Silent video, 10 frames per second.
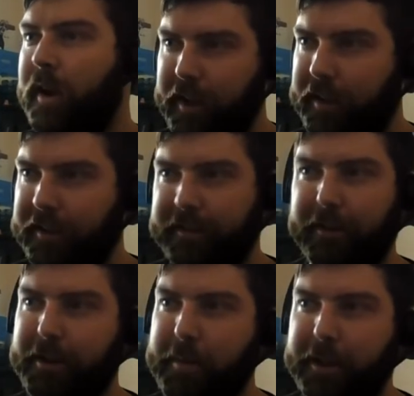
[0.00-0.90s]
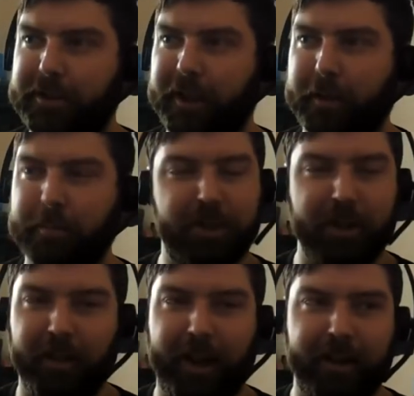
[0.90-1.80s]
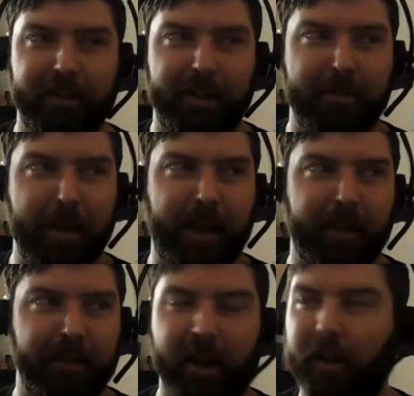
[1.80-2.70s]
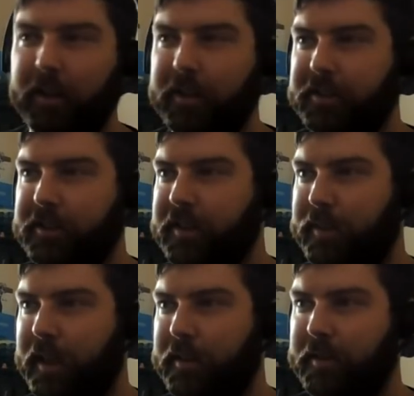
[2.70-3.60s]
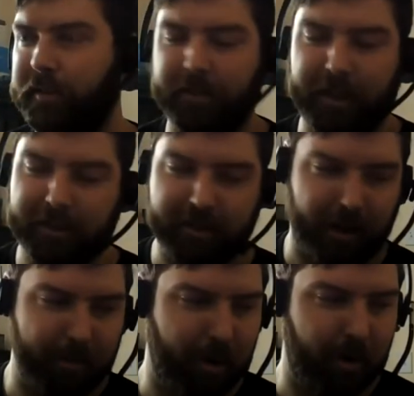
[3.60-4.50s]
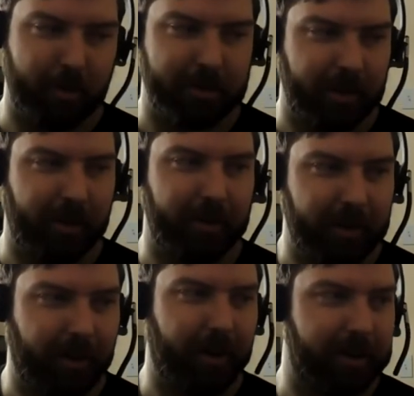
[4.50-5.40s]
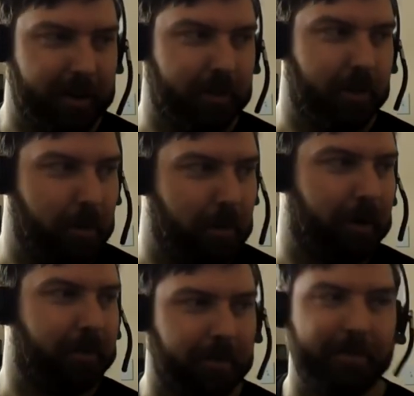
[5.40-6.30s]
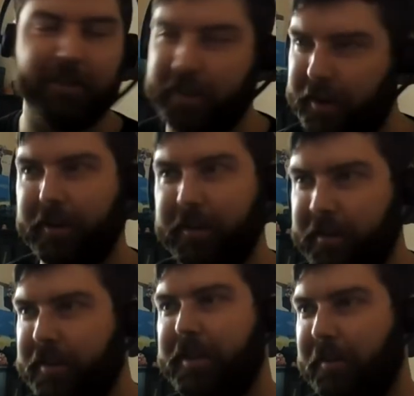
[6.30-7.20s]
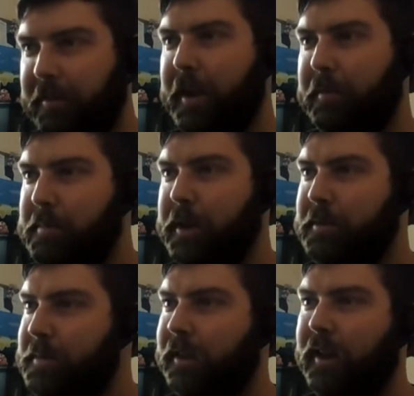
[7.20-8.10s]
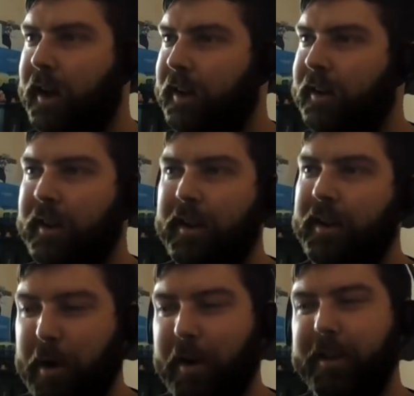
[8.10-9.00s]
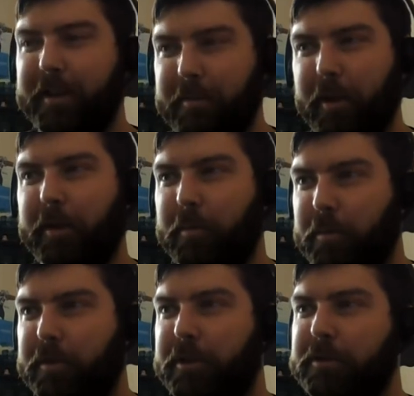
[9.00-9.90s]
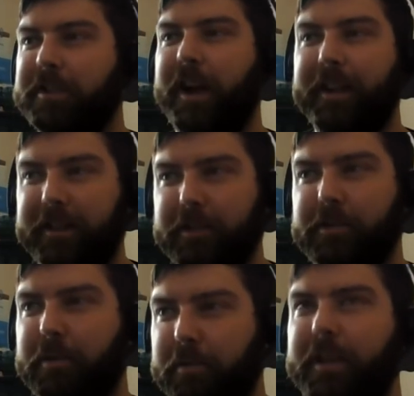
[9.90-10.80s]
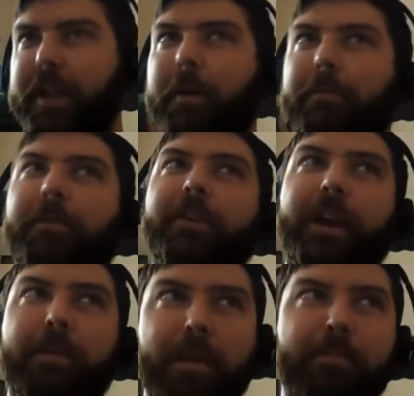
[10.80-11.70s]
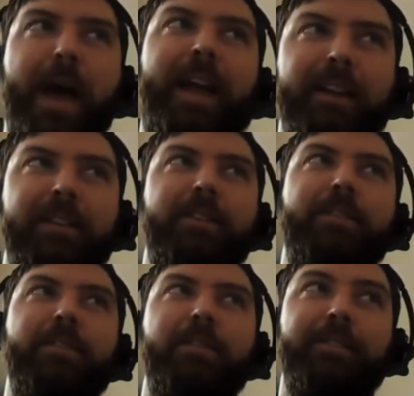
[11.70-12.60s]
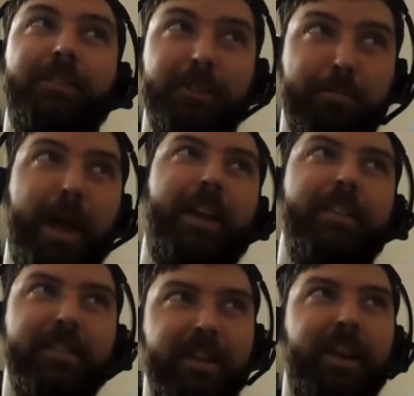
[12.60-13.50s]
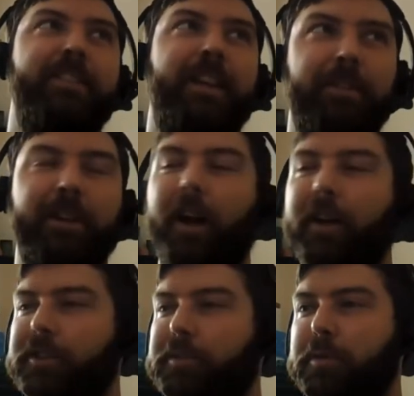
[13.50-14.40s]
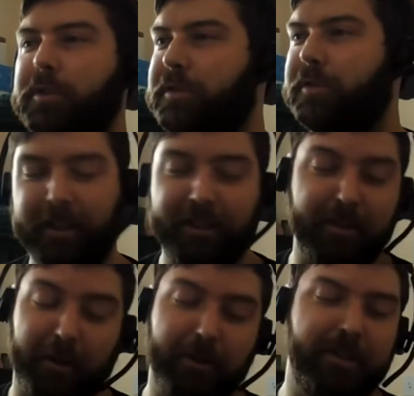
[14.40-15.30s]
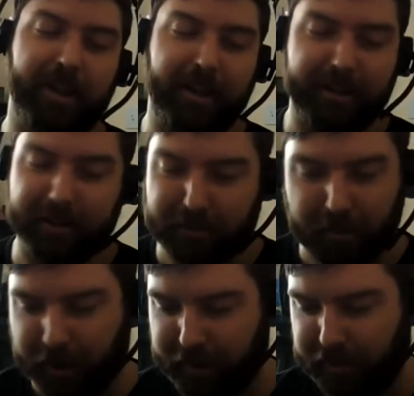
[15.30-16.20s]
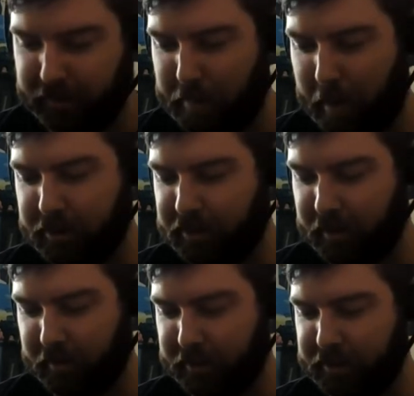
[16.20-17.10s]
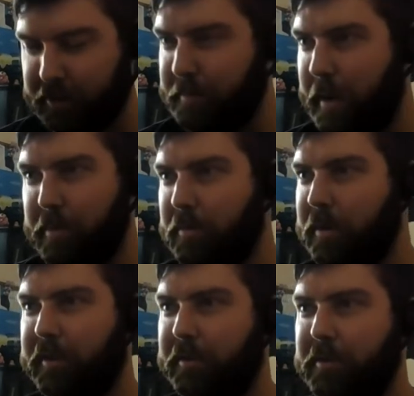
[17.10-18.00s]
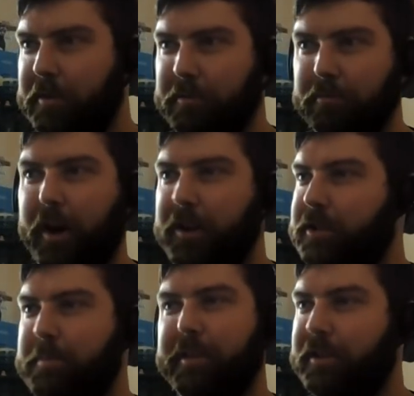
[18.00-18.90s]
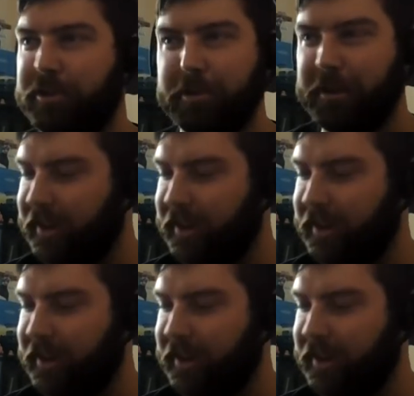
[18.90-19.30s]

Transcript: I guess I already mentioned like Michelle Addington back in college, and and Dean Sakamoto is another architect who I worked for for a year and definitely helped mentor me a lot. Probably like two scientists who were really helpful for getting me back into just back into science after college was these earth scientists who I published a research paper with, who were Ron Smith and Xuhui